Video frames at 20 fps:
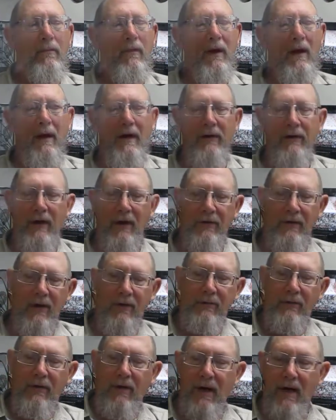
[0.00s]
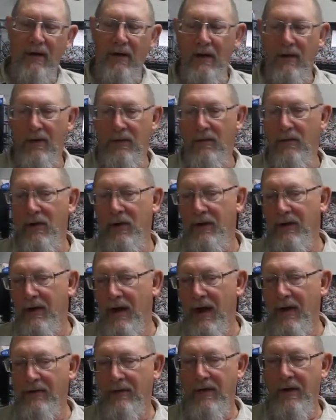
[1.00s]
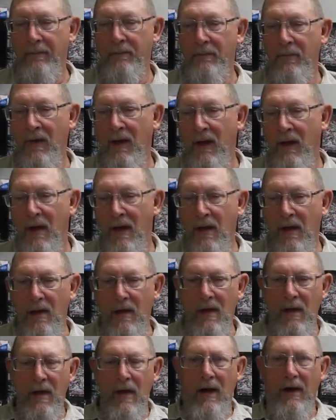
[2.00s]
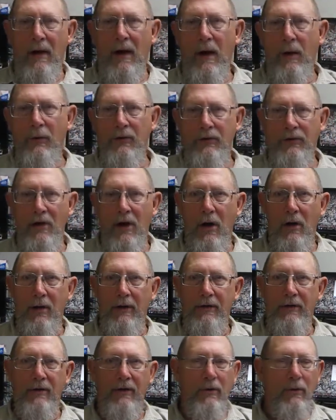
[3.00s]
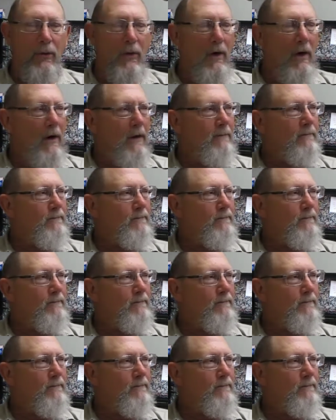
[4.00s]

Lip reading: It does have good taste. And I was talking to